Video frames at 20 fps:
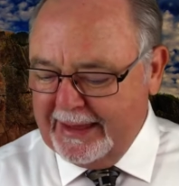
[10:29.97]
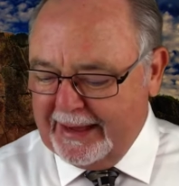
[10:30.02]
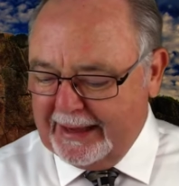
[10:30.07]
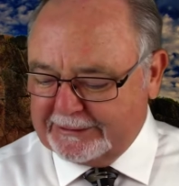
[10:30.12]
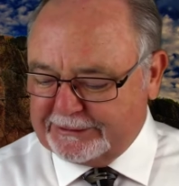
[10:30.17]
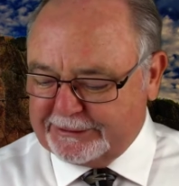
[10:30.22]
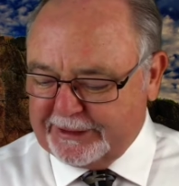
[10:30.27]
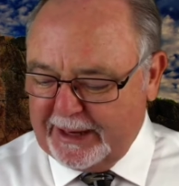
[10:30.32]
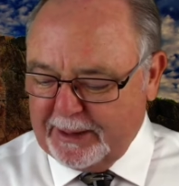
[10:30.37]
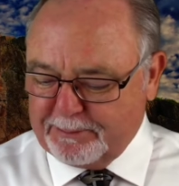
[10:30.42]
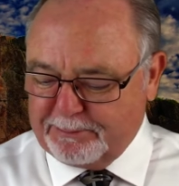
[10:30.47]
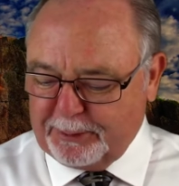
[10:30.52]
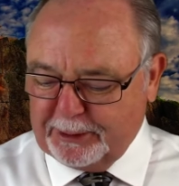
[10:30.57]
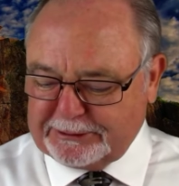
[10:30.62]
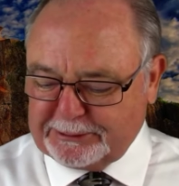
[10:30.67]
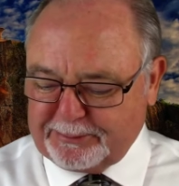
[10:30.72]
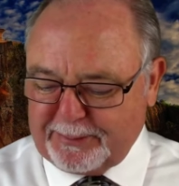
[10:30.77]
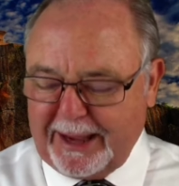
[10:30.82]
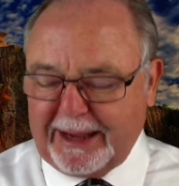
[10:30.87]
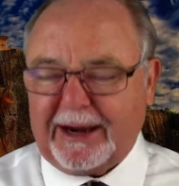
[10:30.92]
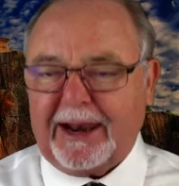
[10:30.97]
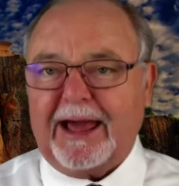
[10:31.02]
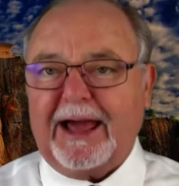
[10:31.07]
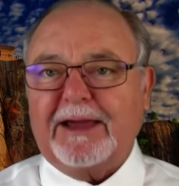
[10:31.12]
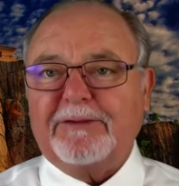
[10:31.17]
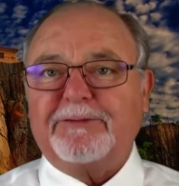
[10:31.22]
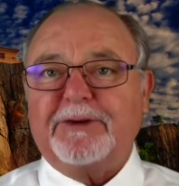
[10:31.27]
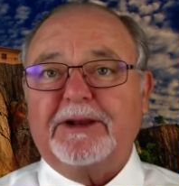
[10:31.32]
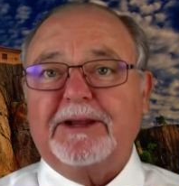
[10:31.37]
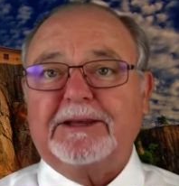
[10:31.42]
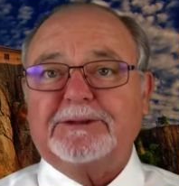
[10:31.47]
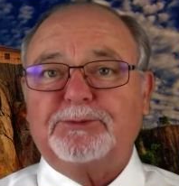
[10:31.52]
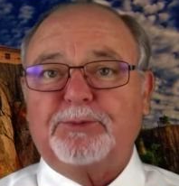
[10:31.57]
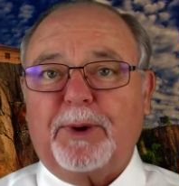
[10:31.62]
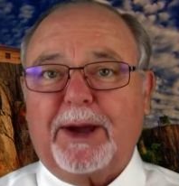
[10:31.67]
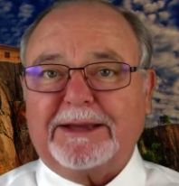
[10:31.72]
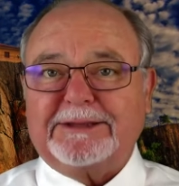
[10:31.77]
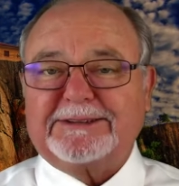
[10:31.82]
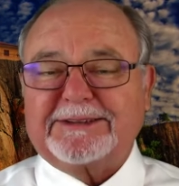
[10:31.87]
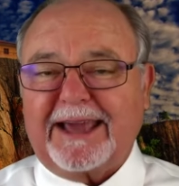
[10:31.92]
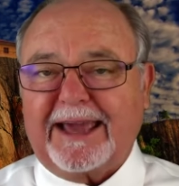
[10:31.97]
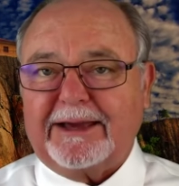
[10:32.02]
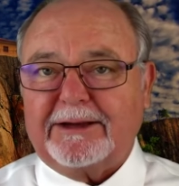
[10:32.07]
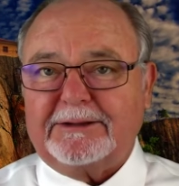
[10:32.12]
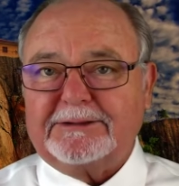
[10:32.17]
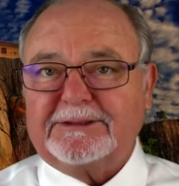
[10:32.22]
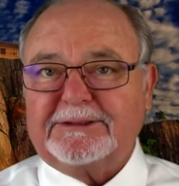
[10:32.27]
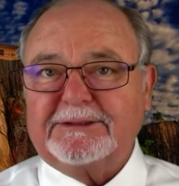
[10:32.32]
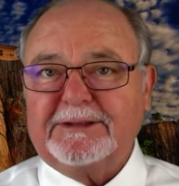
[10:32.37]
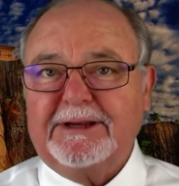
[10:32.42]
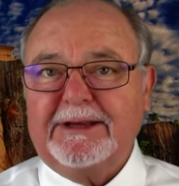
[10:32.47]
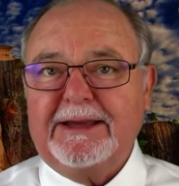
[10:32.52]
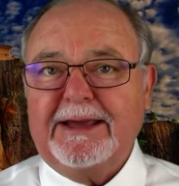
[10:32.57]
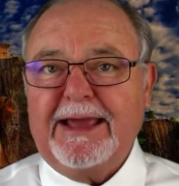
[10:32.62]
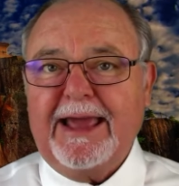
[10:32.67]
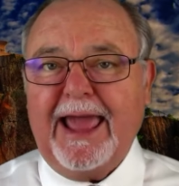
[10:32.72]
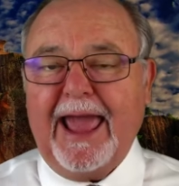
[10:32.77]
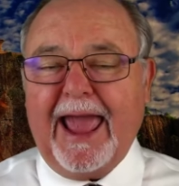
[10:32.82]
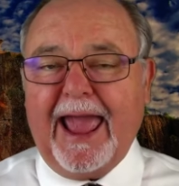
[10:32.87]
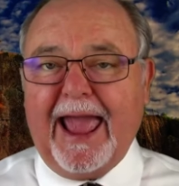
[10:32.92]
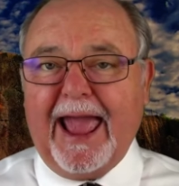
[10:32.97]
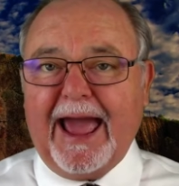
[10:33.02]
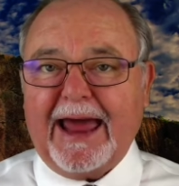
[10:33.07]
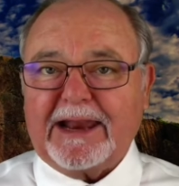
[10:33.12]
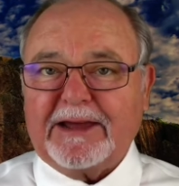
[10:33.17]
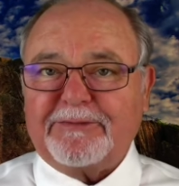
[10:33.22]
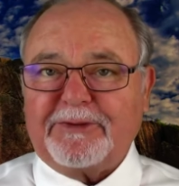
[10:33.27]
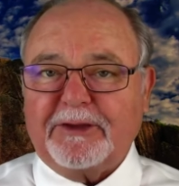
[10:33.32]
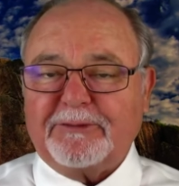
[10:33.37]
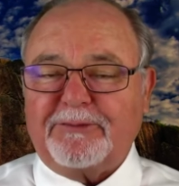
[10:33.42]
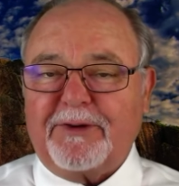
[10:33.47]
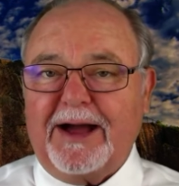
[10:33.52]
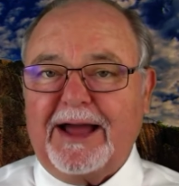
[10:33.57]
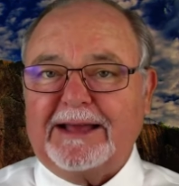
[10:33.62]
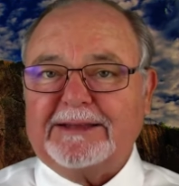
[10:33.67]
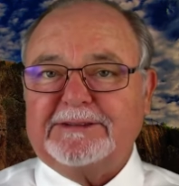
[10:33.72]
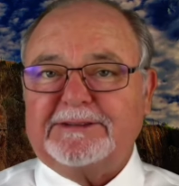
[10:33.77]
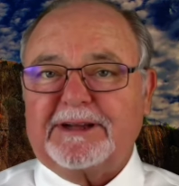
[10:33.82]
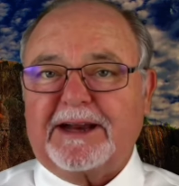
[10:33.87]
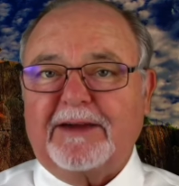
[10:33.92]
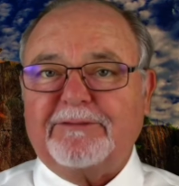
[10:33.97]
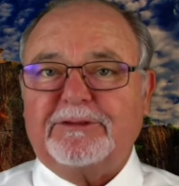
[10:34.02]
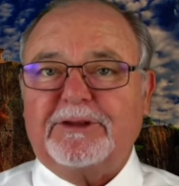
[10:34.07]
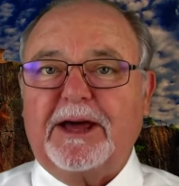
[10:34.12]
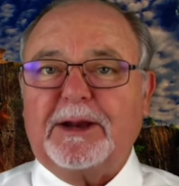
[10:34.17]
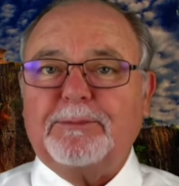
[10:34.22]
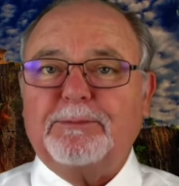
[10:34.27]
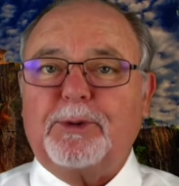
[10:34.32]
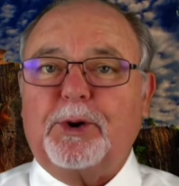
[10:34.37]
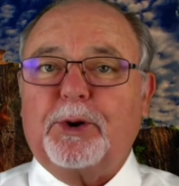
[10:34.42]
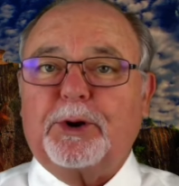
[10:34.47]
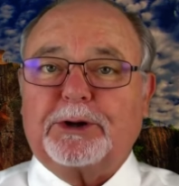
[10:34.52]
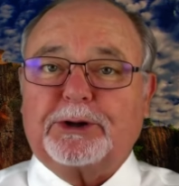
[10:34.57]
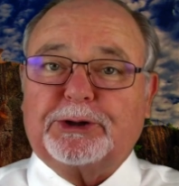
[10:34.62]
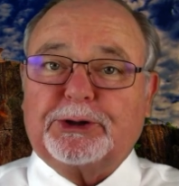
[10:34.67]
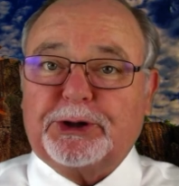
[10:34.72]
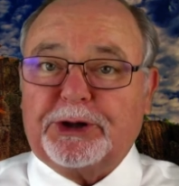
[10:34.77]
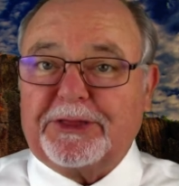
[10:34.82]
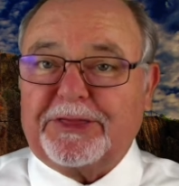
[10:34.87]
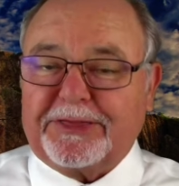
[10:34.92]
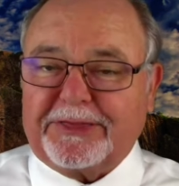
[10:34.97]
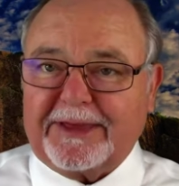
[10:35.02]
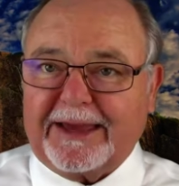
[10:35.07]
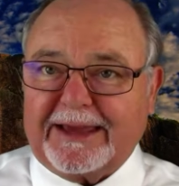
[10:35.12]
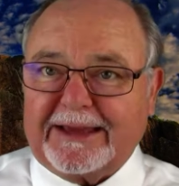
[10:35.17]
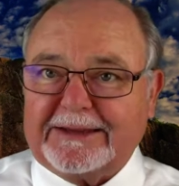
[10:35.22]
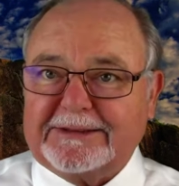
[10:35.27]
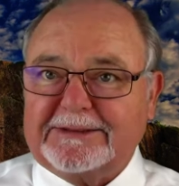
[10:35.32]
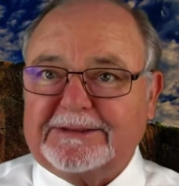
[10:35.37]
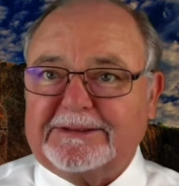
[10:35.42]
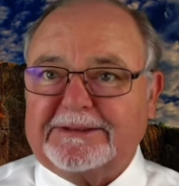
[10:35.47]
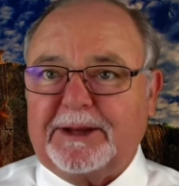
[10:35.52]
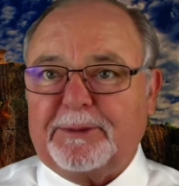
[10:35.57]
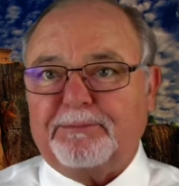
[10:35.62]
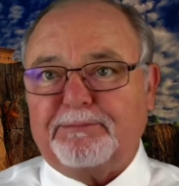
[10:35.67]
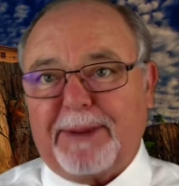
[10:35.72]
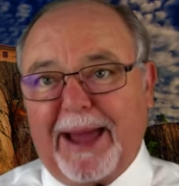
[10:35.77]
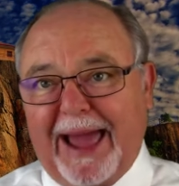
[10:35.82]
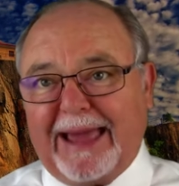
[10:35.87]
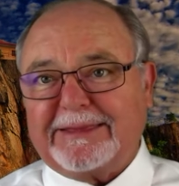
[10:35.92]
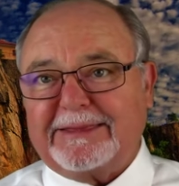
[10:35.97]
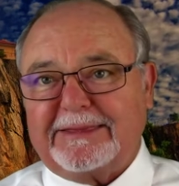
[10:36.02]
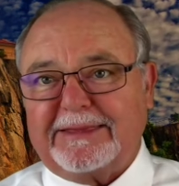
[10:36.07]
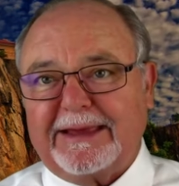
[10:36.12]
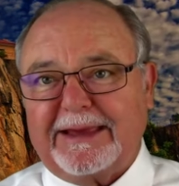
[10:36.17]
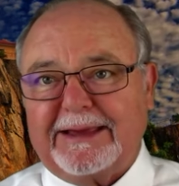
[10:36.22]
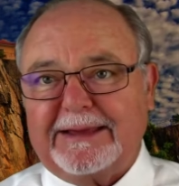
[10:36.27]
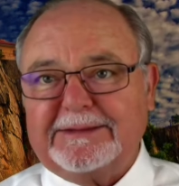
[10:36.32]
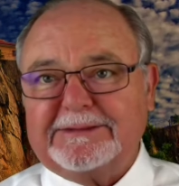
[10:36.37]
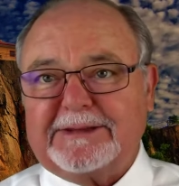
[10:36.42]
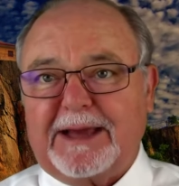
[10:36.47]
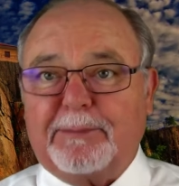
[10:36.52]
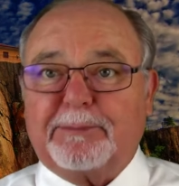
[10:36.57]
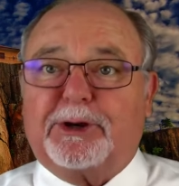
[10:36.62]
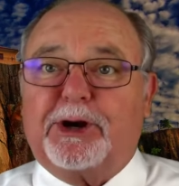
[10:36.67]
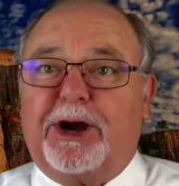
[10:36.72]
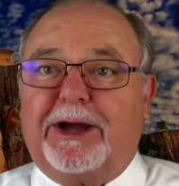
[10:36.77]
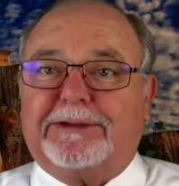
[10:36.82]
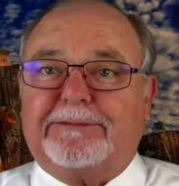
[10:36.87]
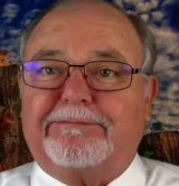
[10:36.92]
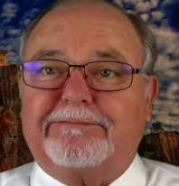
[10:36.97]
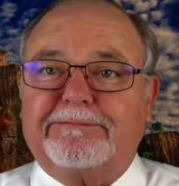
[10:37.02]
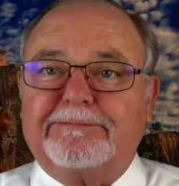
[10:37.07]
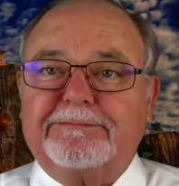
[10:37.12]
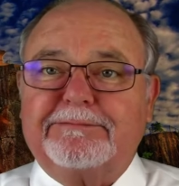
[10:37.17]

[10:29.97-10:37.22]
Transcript: Hashem puts my life in his weigh scales. And if he finds that I've done more good things than bad things, I'm good.